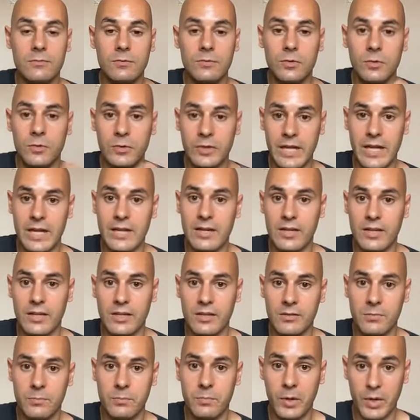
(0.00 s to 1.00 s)

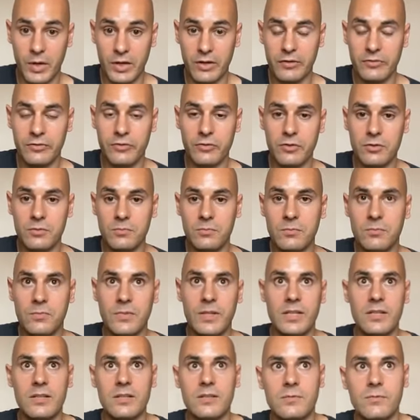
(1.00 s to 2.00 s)
organic perfume,
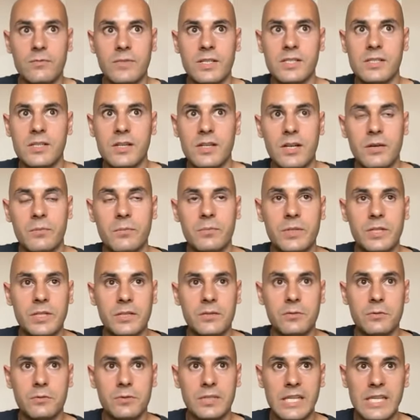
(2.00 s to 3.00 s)
then there's a company
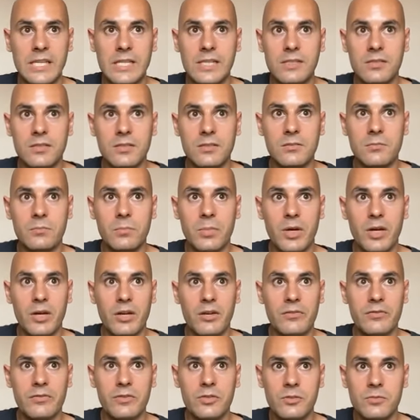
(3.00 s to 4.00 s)
called Eden
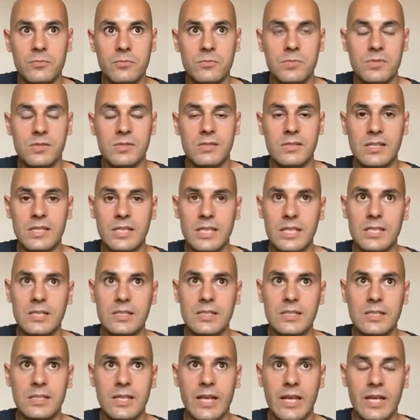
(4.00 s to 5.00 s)
Perfumes,
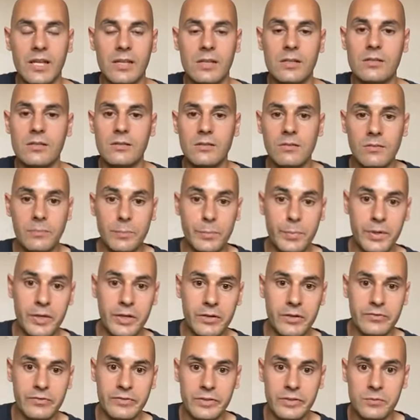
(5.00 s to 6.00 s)
EDN
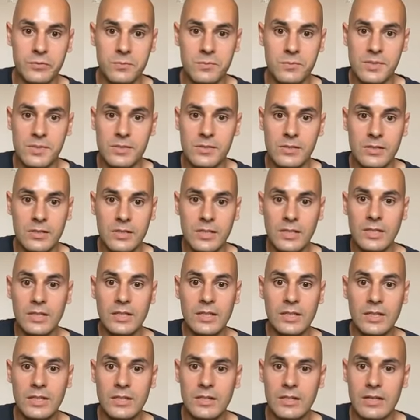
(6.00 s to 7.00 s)
Perfumes,
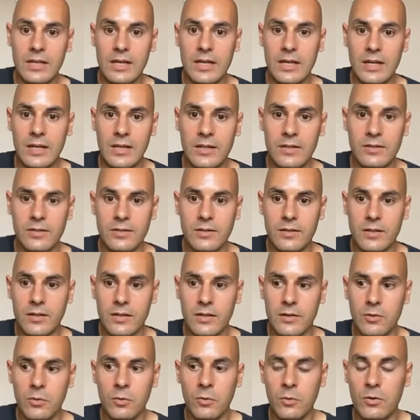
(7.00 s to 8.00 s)
and
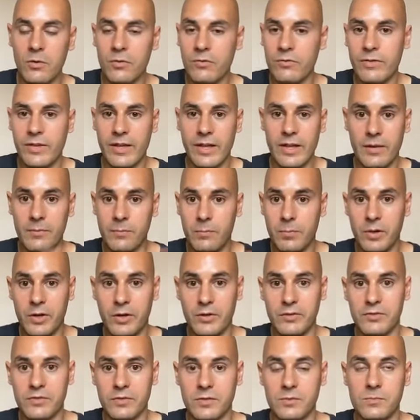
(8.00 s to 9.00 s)
all of their
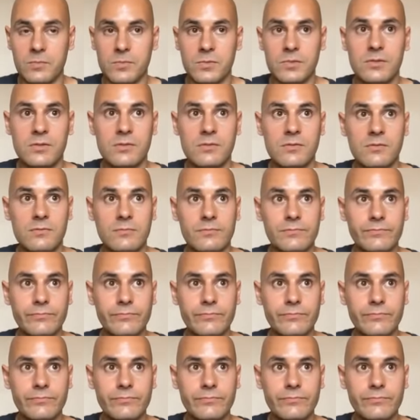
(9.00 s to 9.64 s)
perfumes